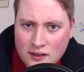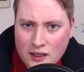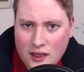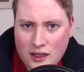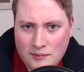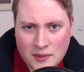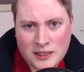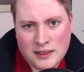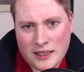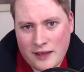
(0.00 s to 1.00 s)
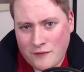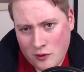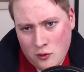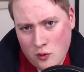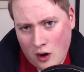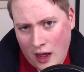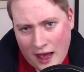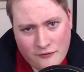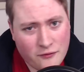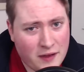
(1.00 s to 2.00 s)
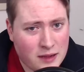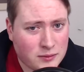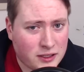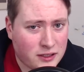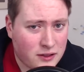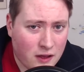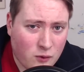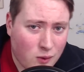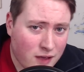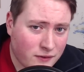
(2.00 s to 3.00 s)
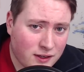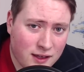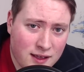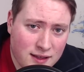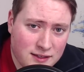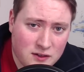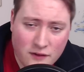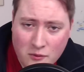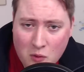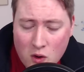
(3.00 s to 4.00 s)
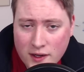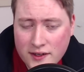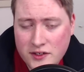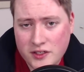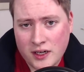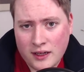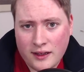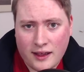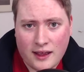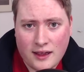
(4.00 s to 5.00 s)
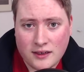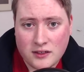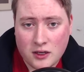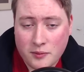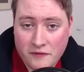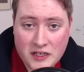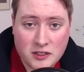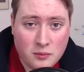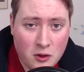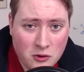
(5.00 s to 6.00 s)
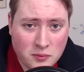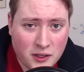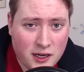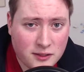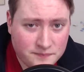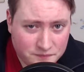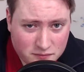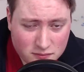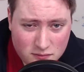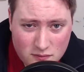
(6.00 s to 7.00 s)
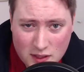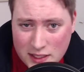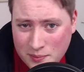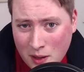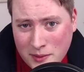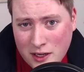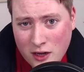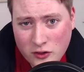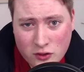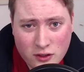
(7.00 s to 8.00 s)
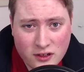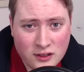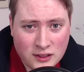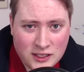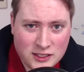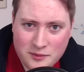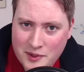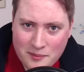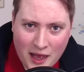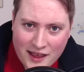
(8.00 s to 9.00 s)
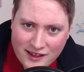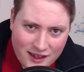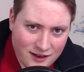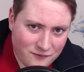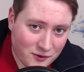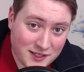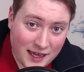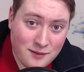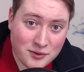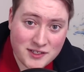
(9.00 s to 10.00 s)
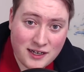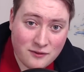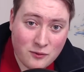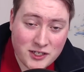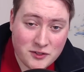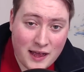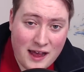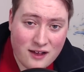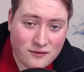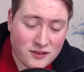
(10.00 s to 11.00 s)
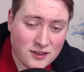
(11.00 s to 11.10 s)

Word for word: If you have a family, you have a wife and kids, you have a mortgage, and you're a professional poker player, it's probably not good to be buying in for 10% of what you have.